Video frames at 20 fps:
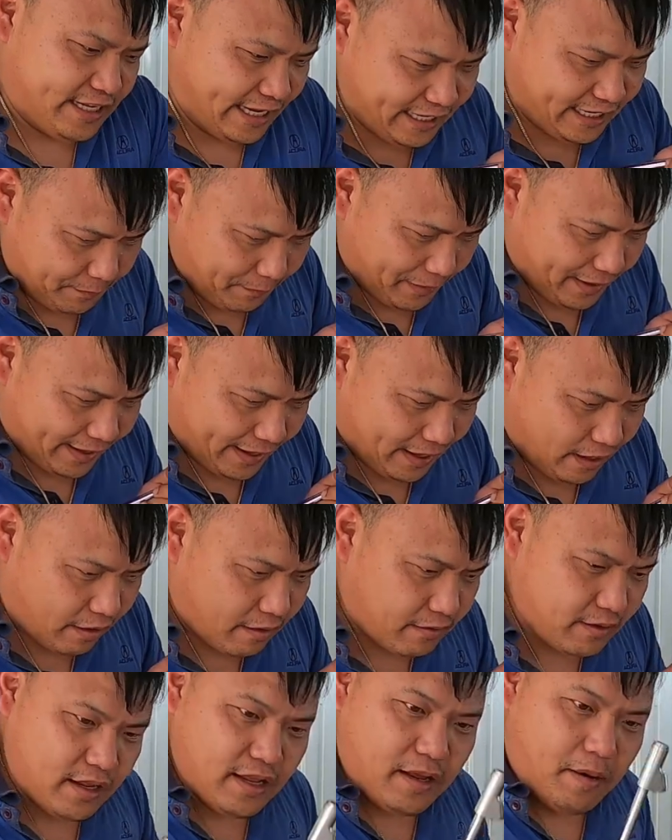Take it back
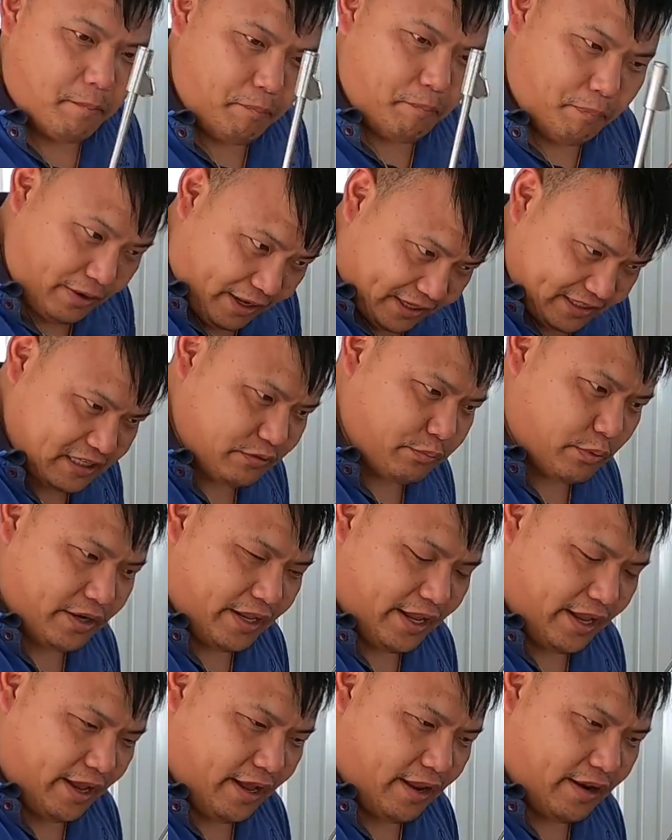out. Plug this
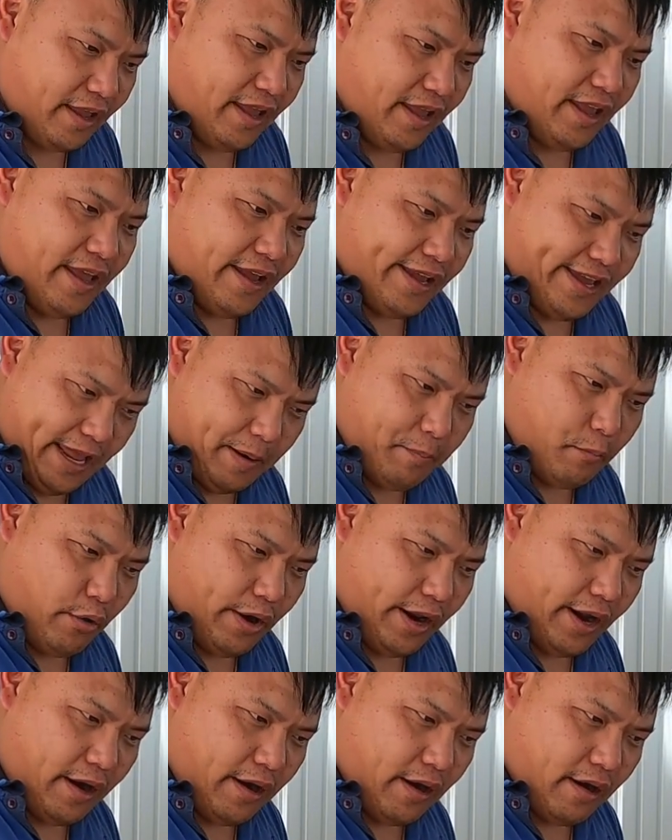one in. Get
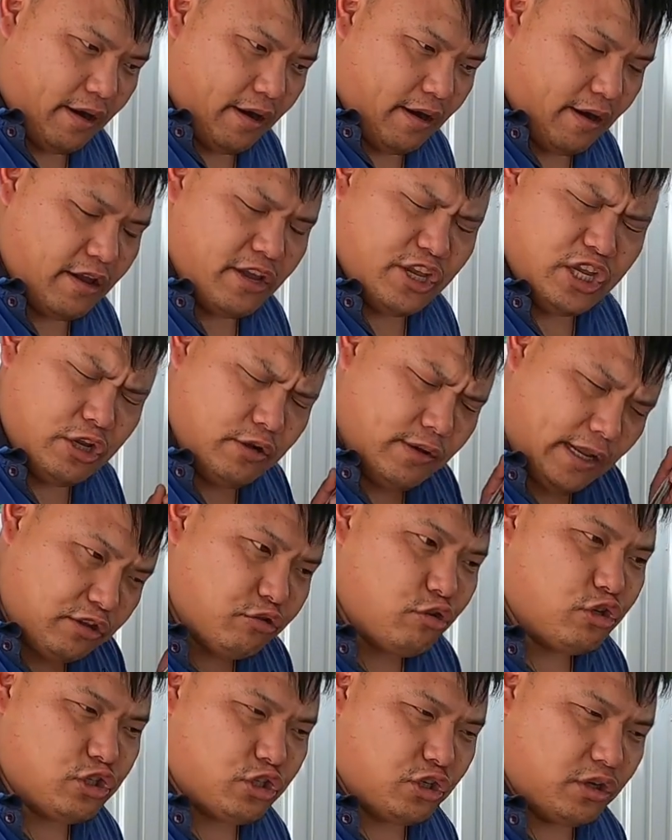more air. You're
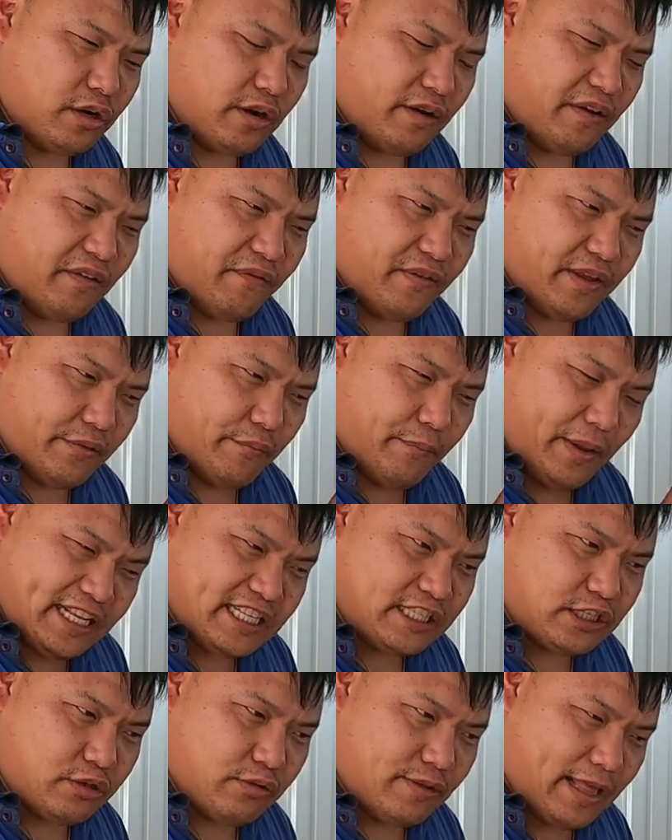not too sure if it
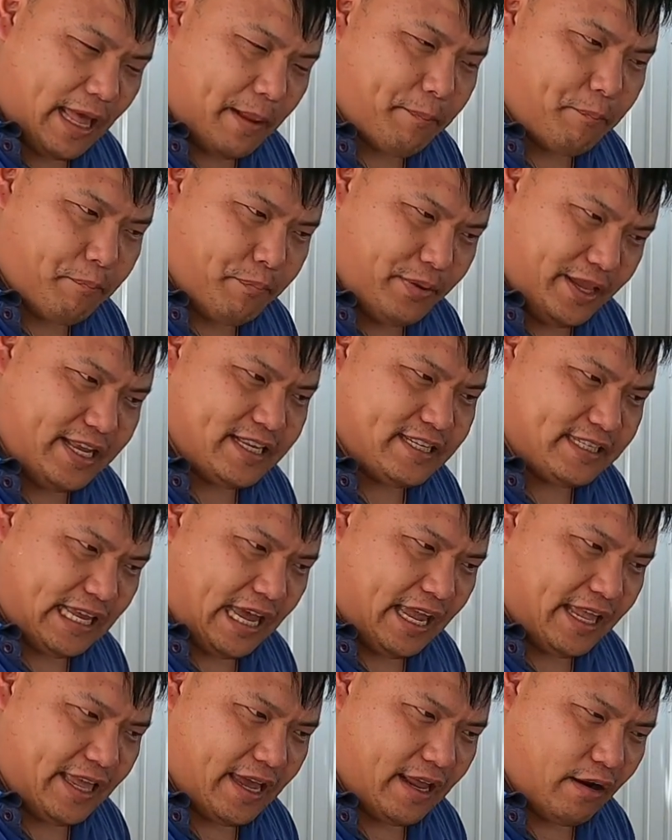meets to that
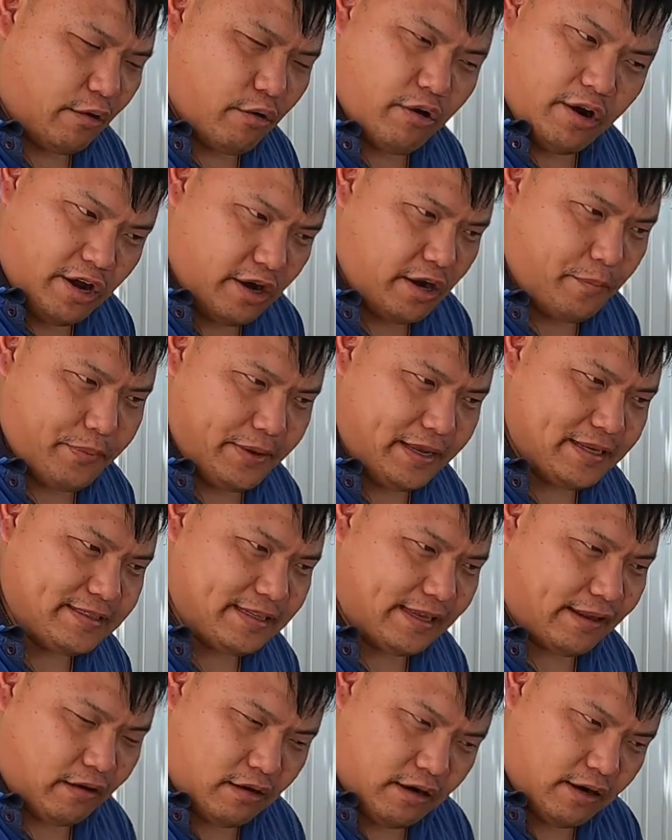PSI yet, or 100
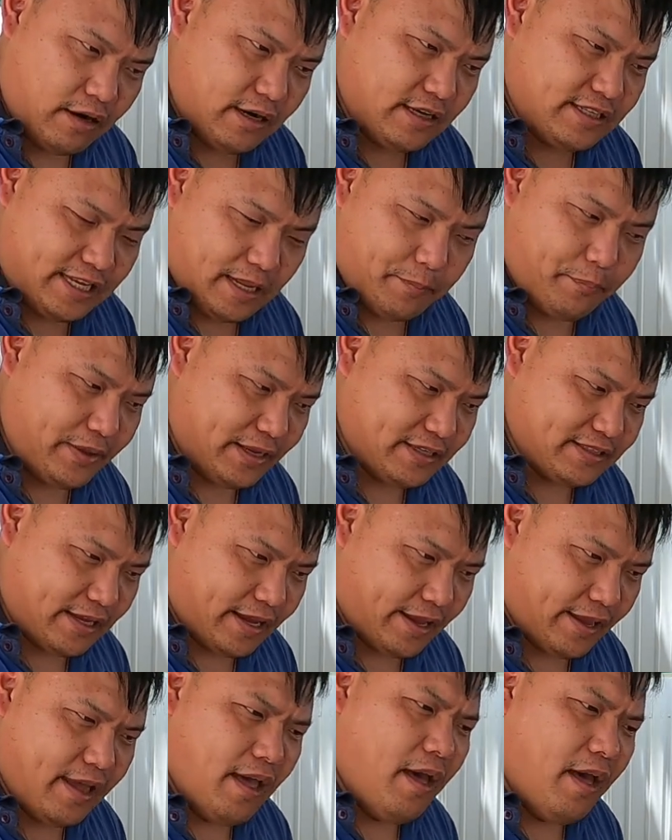PSI, or 110
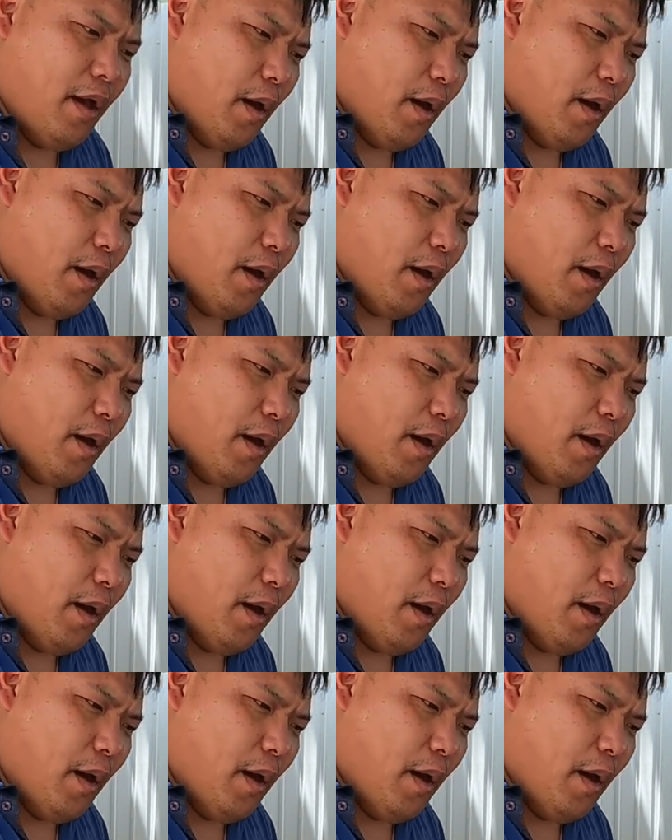PSI.